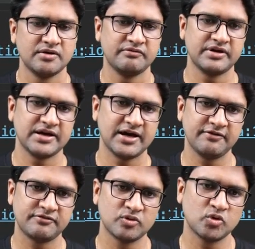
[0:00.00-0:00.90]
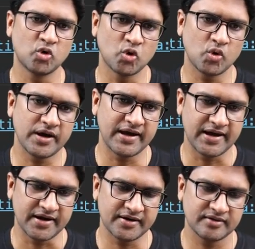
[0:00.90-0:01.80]
we have to go
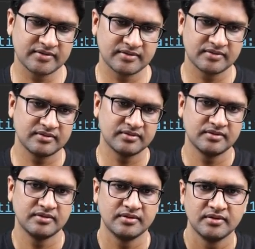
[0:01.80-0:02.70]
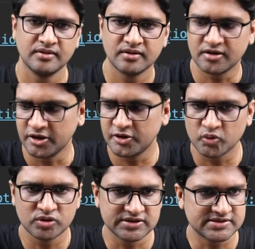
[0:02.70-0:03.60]
and
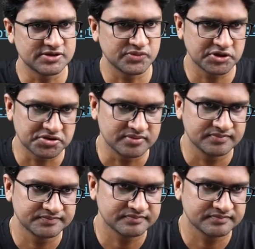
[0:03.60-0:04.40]
control this situation.